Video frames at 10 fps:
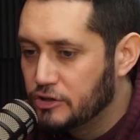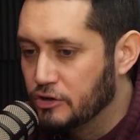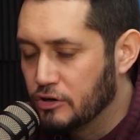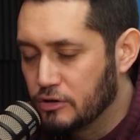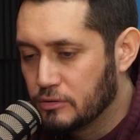
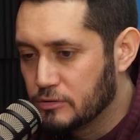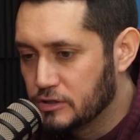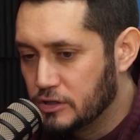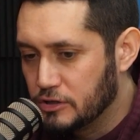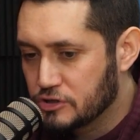you're
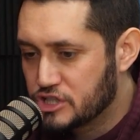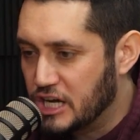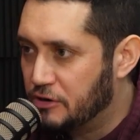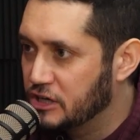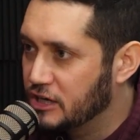
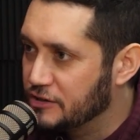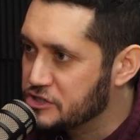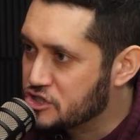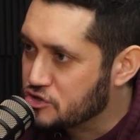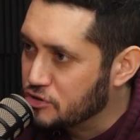shouting it on the
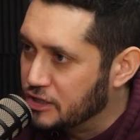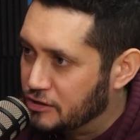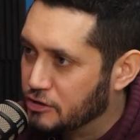street.